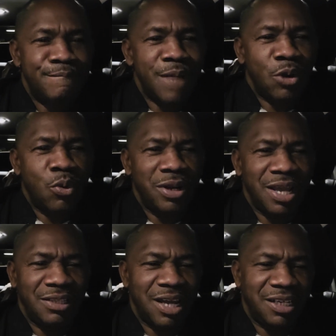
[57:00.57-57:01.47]

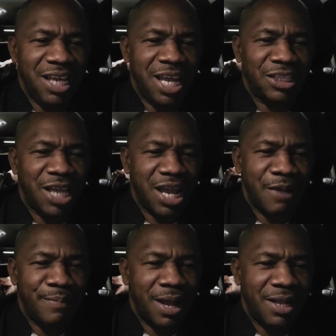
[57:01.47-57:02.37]
Makurian Dari
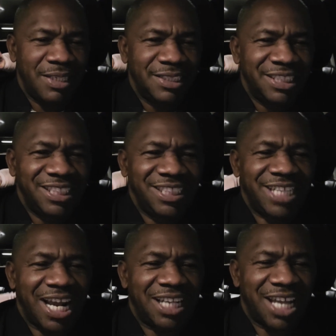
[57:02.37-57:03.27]
Katagaba,
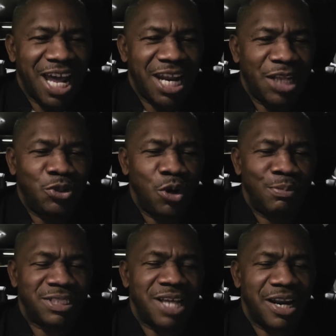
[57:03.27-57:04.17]
Jaka Dagaraturu
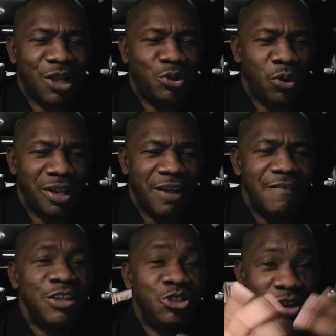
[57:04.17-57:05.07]
Basaragaturia.
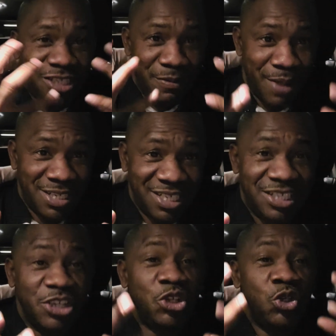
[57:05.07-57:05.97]
Just imagine
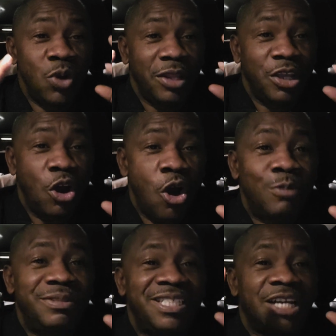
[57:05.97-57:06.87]
you are the
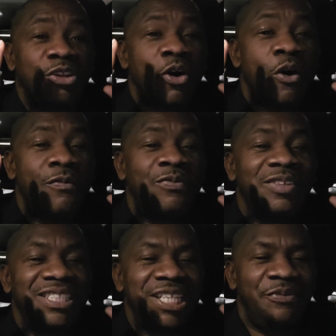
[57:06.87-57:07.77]
object of
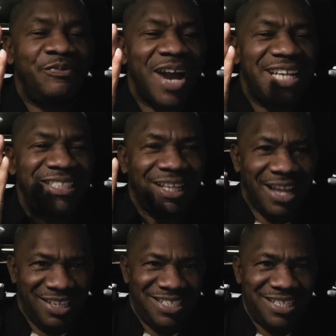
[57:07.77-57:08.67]
divine
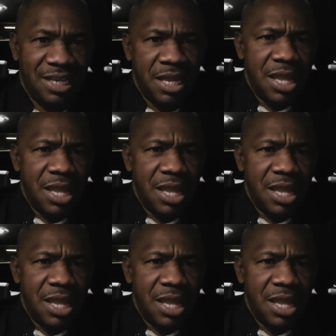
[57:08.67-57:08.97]
delight.